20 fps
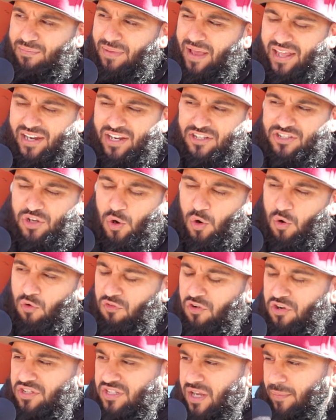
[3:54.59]
man, it's
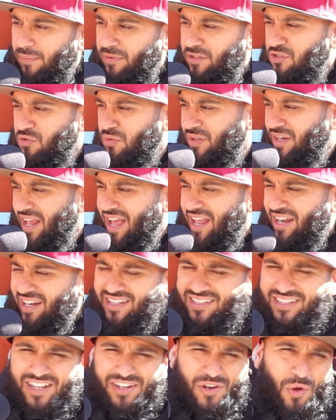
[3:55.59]
over, it's coming to an end,
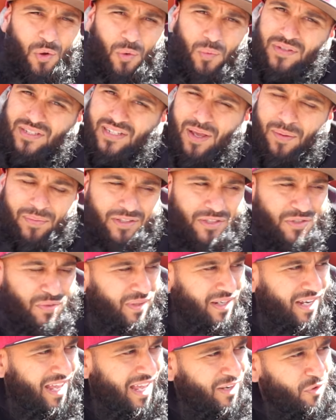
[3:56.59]
because I know it was coming to
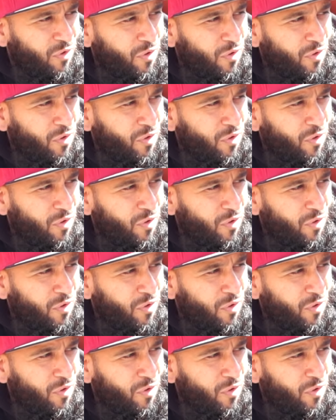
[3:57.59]
an end.